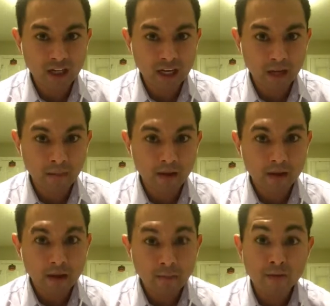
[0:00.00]
camp
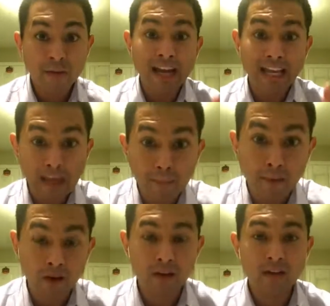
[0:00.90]
provide
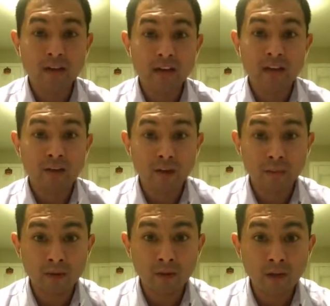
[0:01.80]
input in
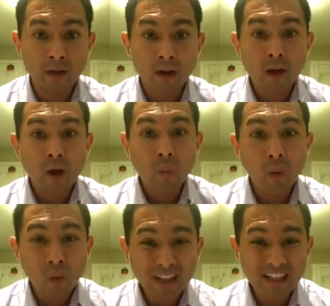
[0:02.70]
terms of,
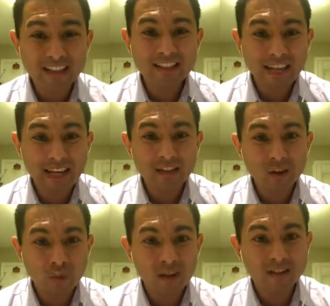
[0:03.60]
well, what does it take
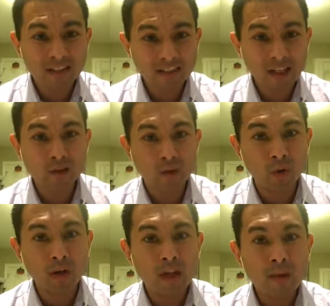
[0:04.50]
to run a
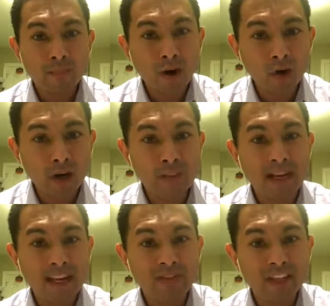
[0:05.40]
successful program
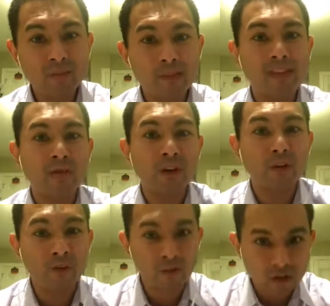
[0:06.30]
in this specific
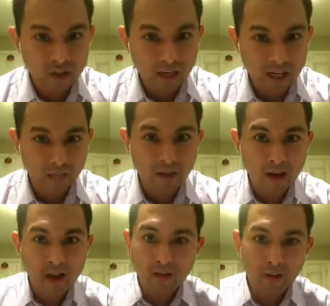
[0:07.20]
refugee camp
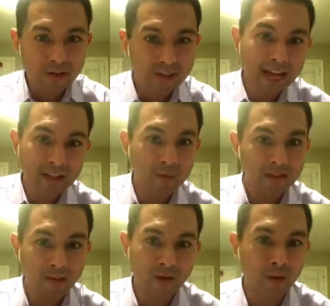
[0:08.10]
versus that
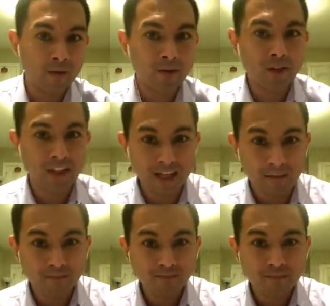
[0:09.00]
specific refugee camp?
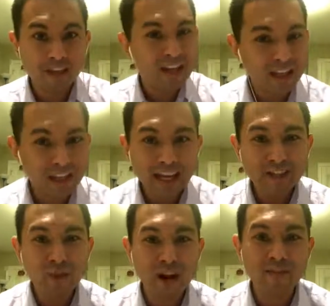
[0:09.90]

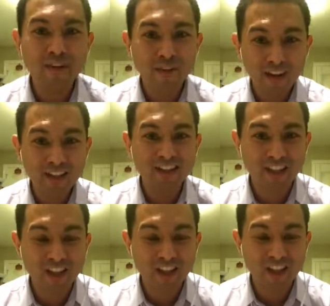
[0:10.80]
Yes, you have the funding
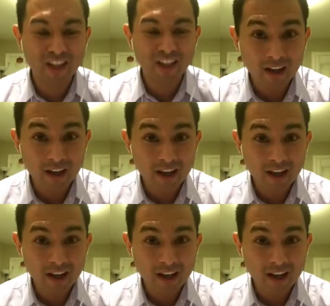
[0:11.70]

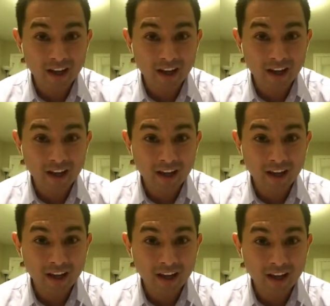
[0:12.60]
secured, but
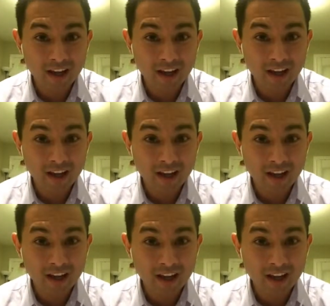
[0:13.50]
executed
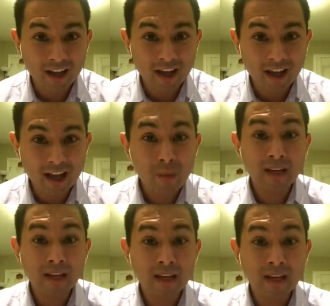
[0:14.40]
at the same
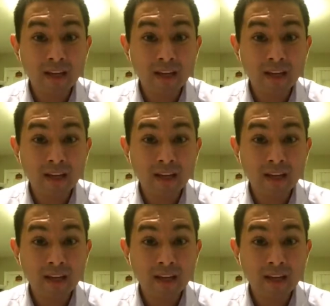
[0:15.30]
level.